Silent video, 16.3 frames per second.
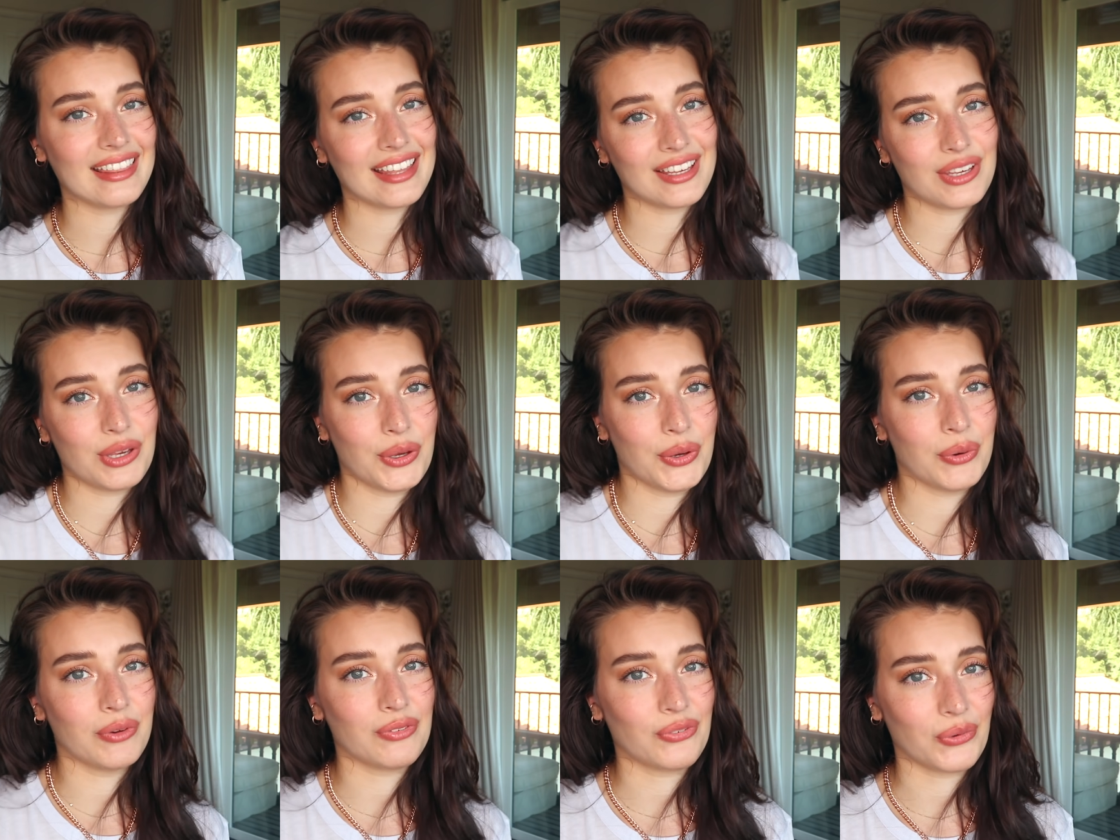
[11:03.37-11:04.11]
Thank
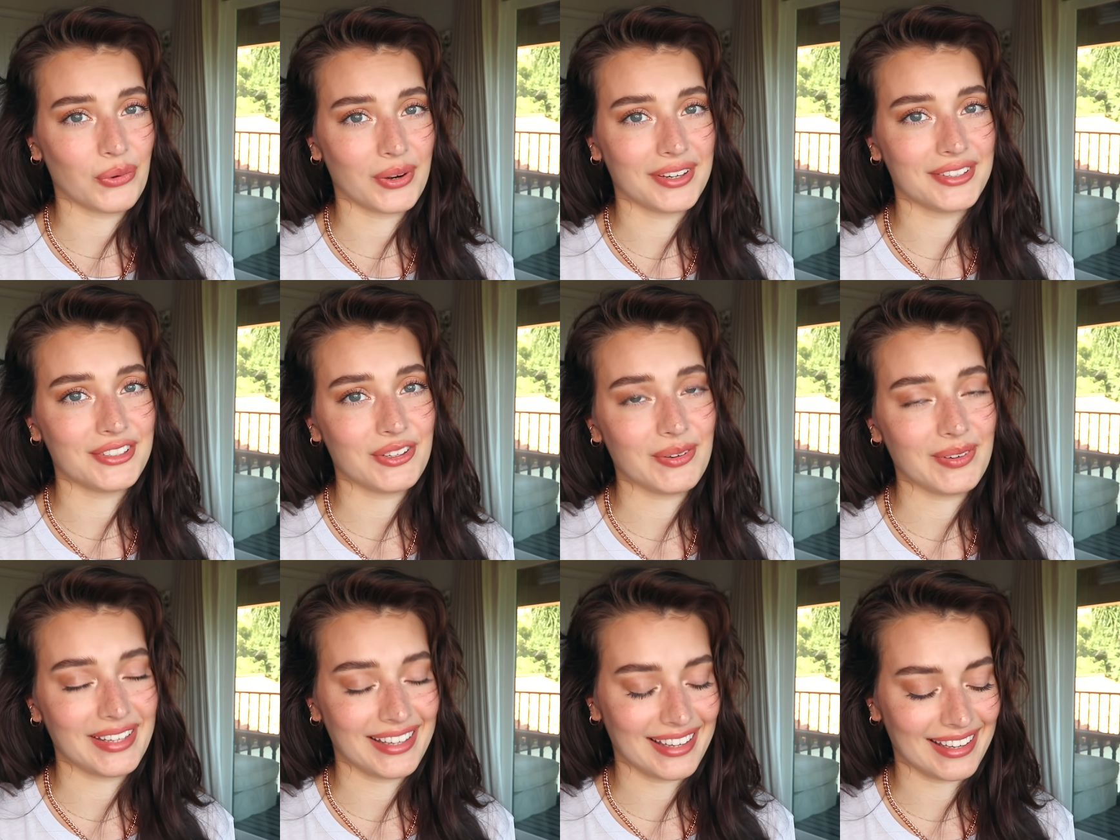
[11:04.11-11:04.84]
you for
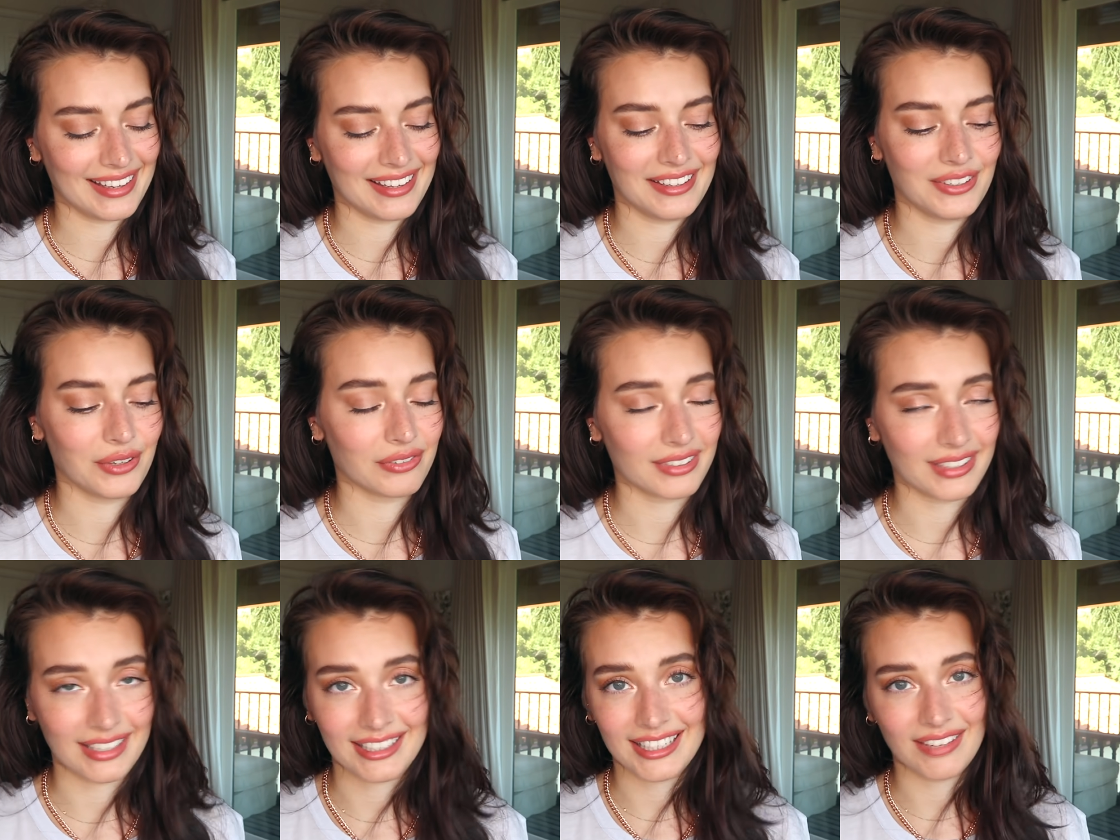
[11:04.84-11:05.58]
tuning in. Don't
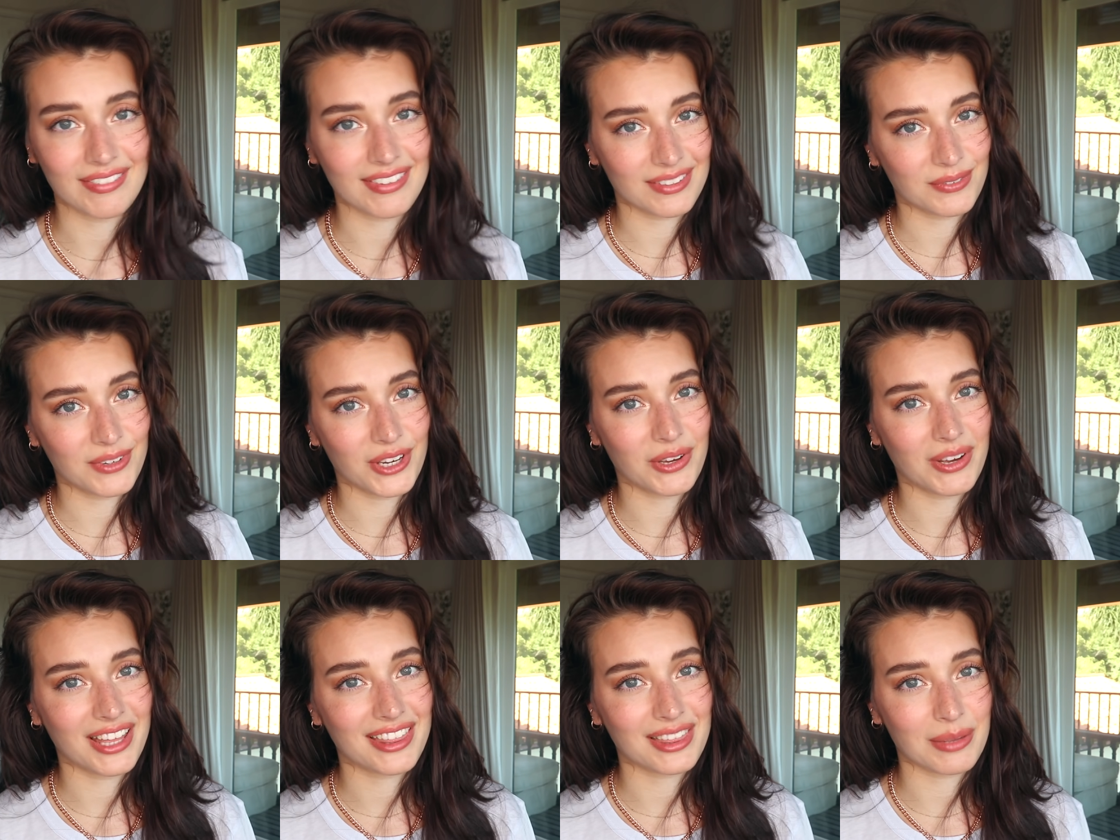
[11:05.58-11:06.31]
forget to give this
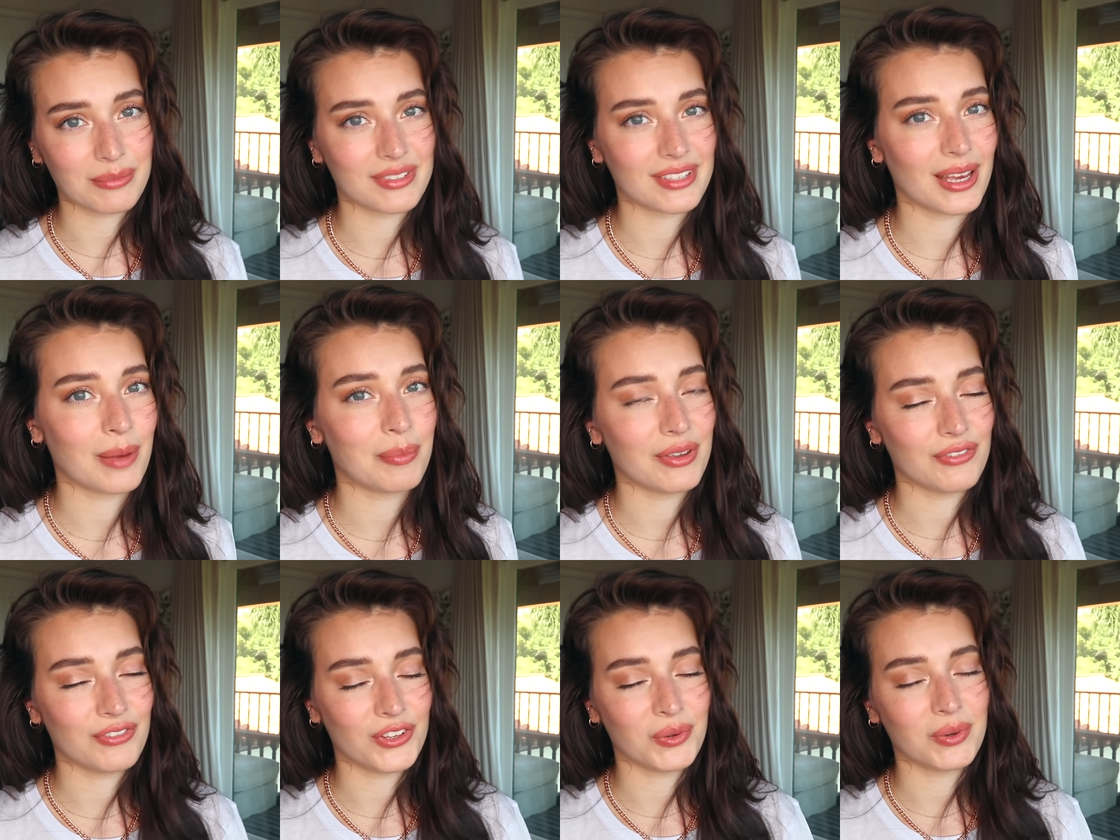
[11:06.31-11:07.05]
video a thumbs
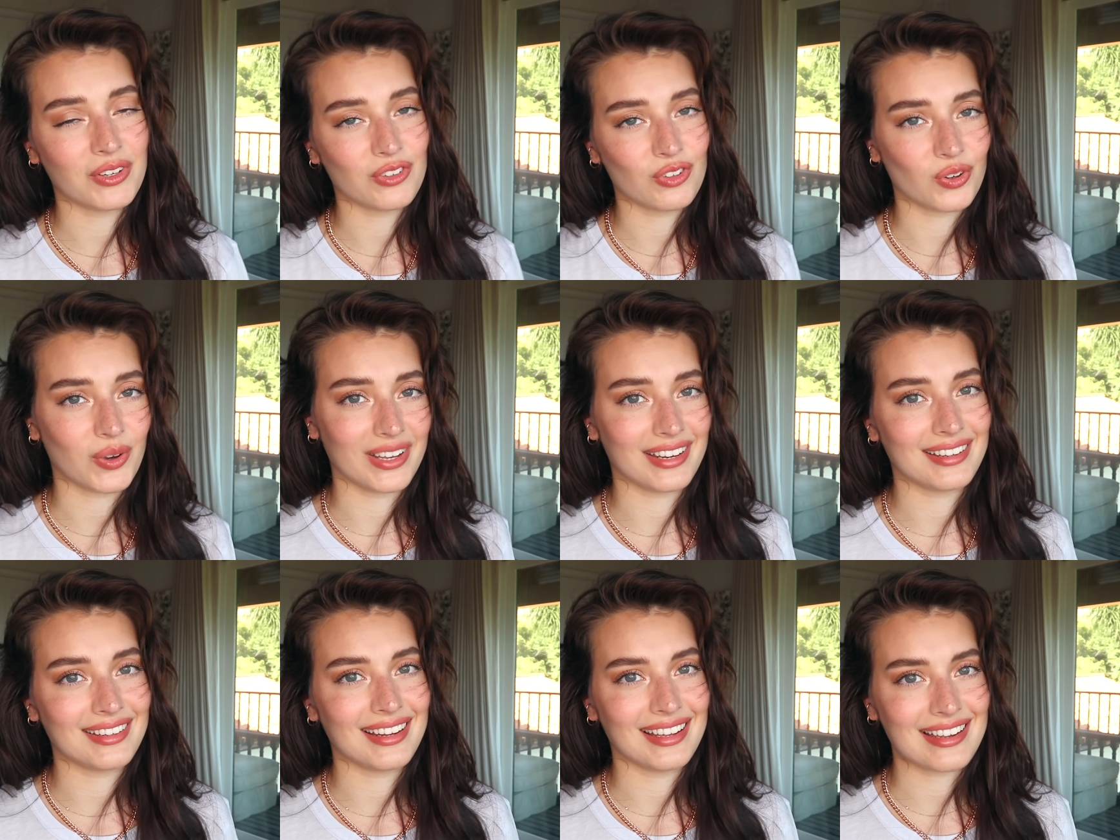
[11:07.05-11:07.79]
up if you enjoyed
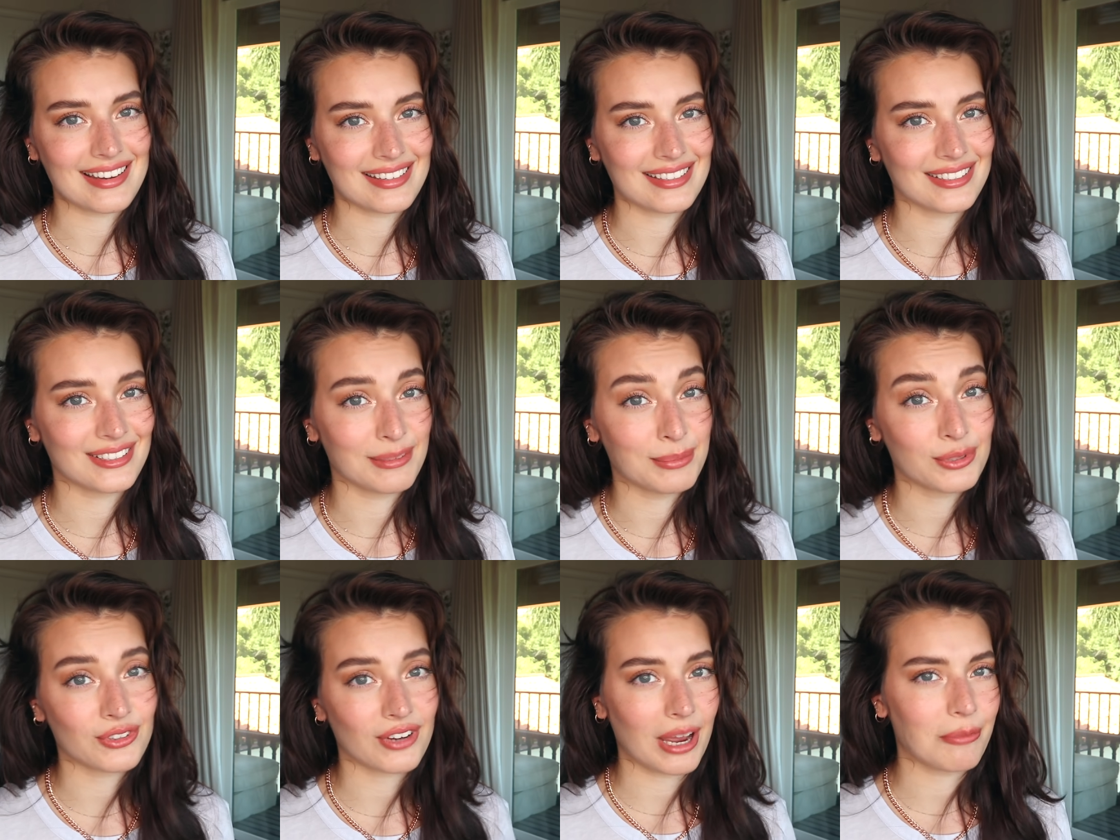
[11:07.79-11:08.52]
it and
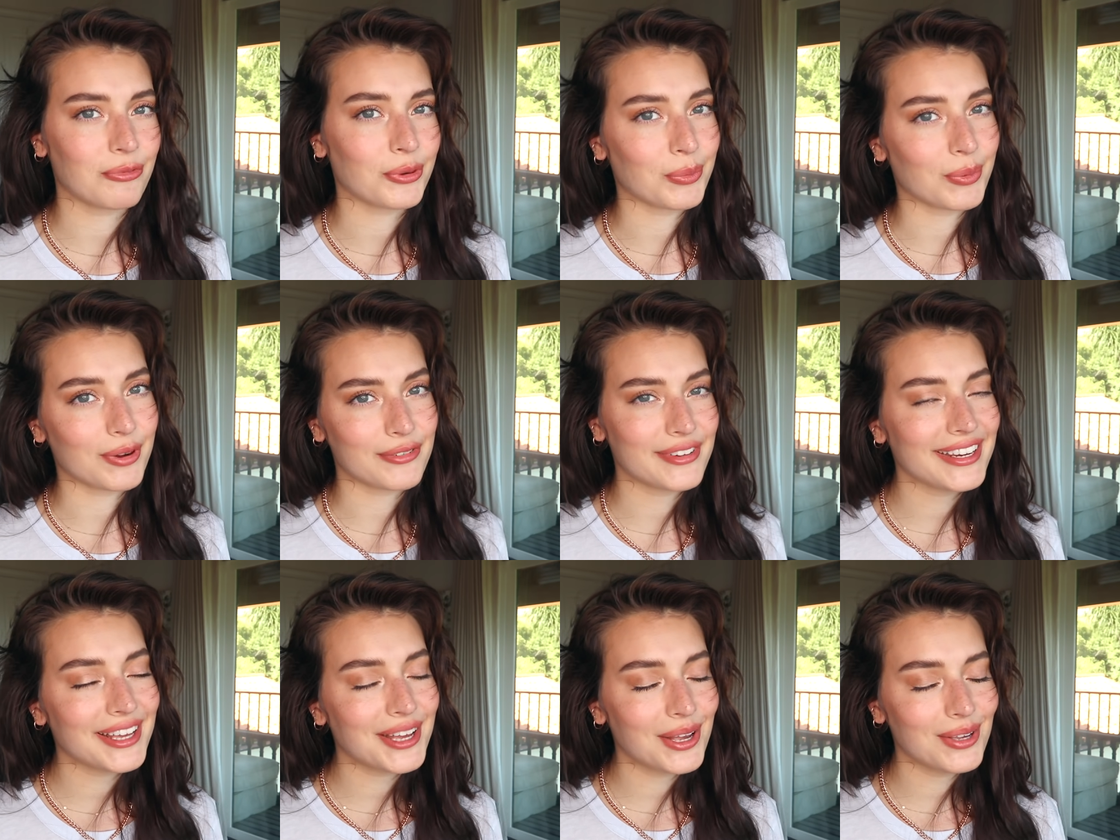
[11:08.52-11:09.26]
subscribe for more
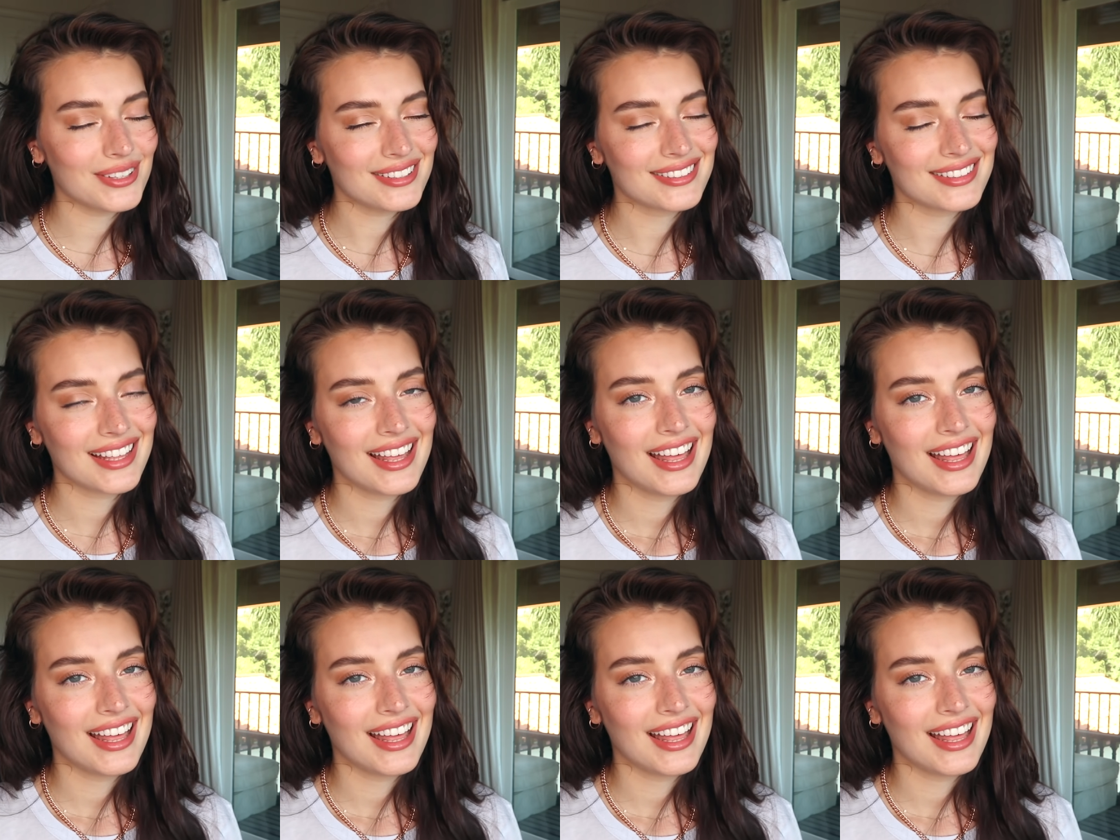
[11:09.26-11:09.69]
videos.